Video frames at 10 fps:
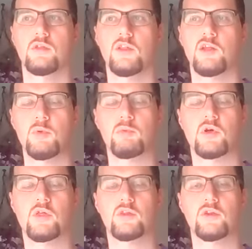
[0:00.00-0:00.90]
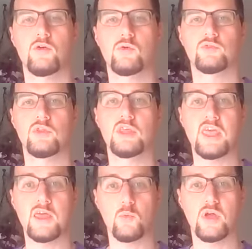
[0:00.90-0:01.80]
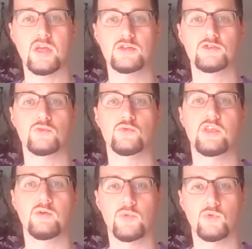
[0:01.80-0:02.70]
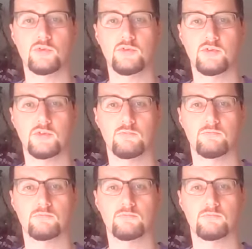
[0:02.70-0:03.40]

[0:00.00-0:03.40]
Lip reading: A lot of people call the nose the gateway to the immune system.